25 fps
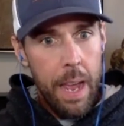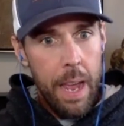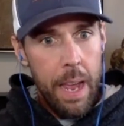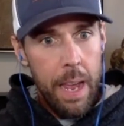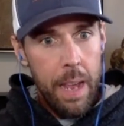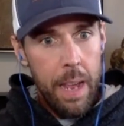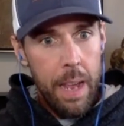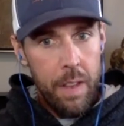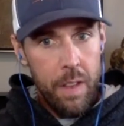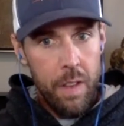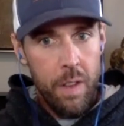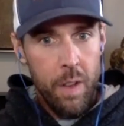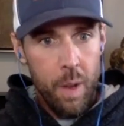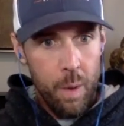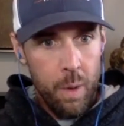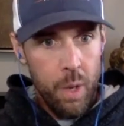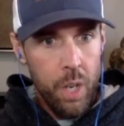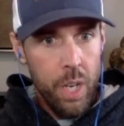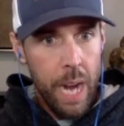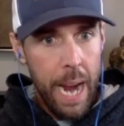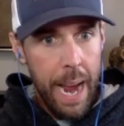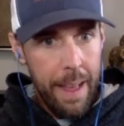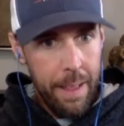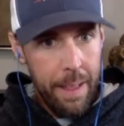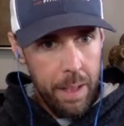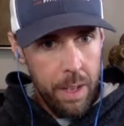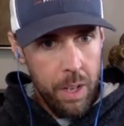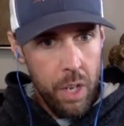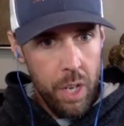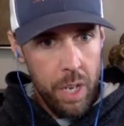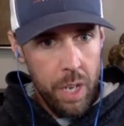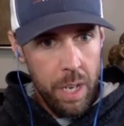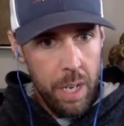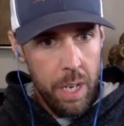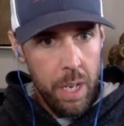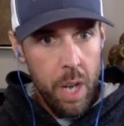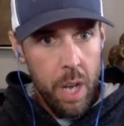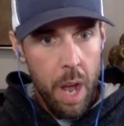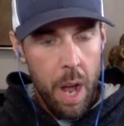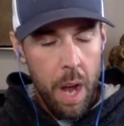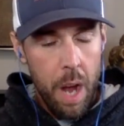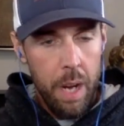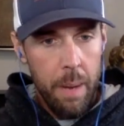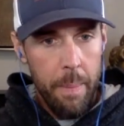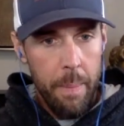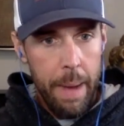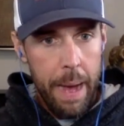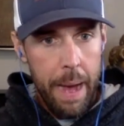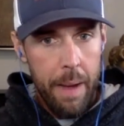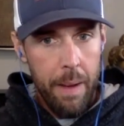is so challenging to talk
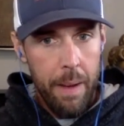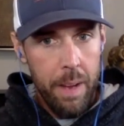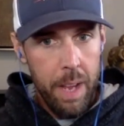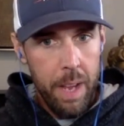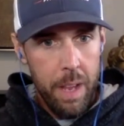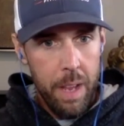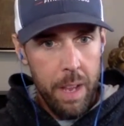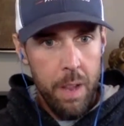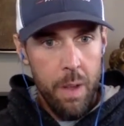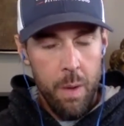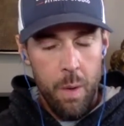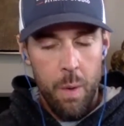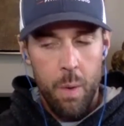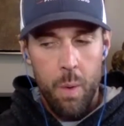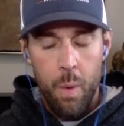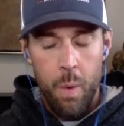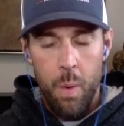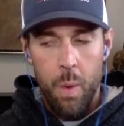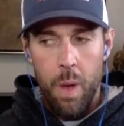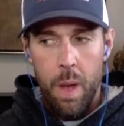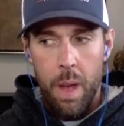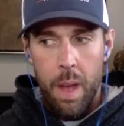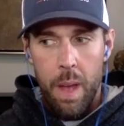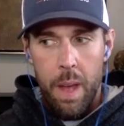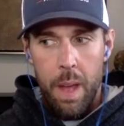about. Mm. Can you